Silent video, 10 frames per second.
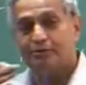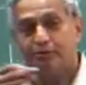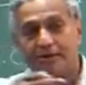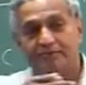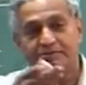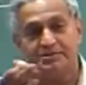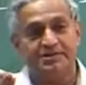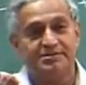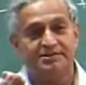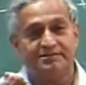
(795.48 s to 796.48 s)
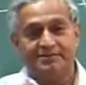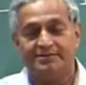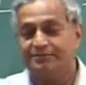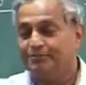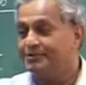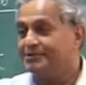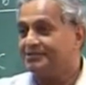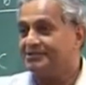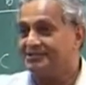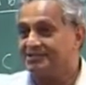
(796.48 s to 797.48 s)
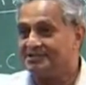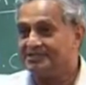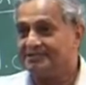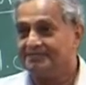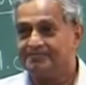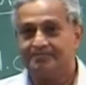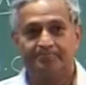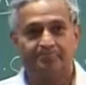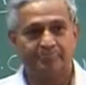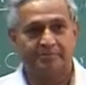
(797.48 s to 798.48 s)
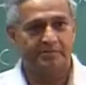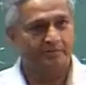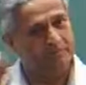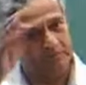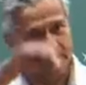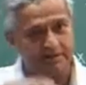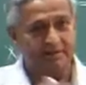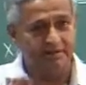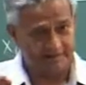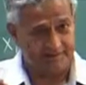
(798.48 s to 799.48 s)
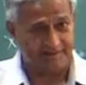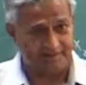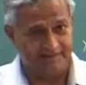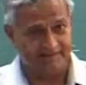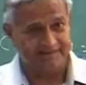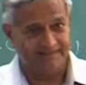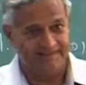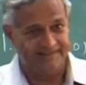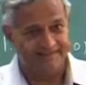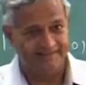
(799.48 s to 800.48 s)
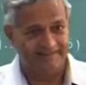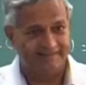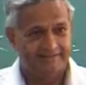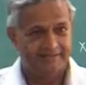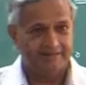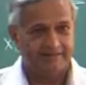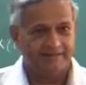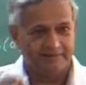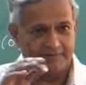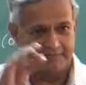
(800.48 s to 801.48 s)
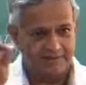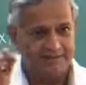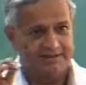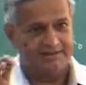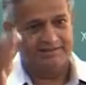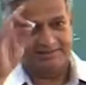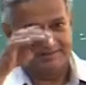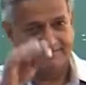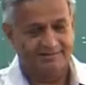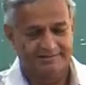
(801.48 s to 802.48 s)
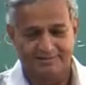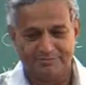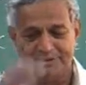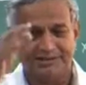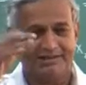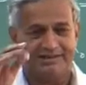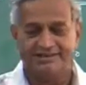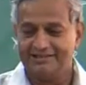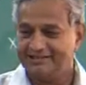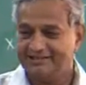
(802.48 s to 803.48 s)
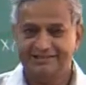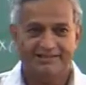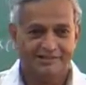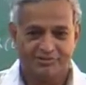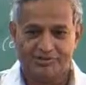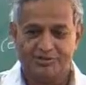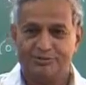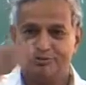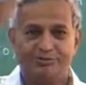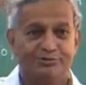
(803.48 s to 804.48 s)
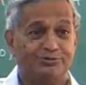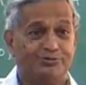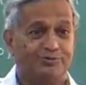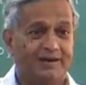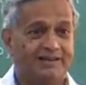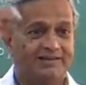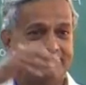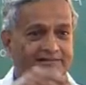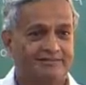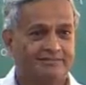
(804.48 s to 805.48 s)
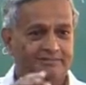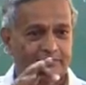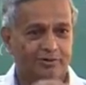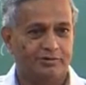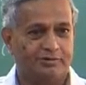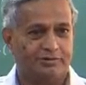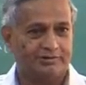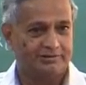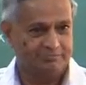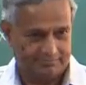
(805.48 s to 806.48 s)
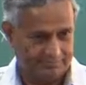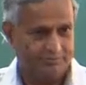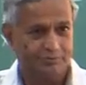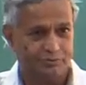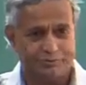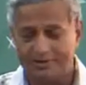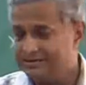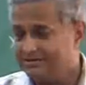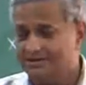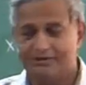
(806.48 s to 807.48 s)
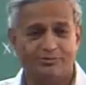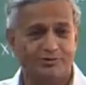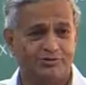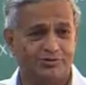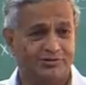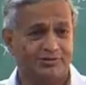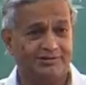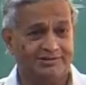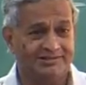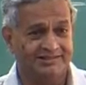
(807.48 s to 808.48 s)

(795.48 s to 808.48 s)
coefficients of a Fourier series? You integrate, right, f of t some integral 0 to 2 pi 1 over 2 pi equal to 0,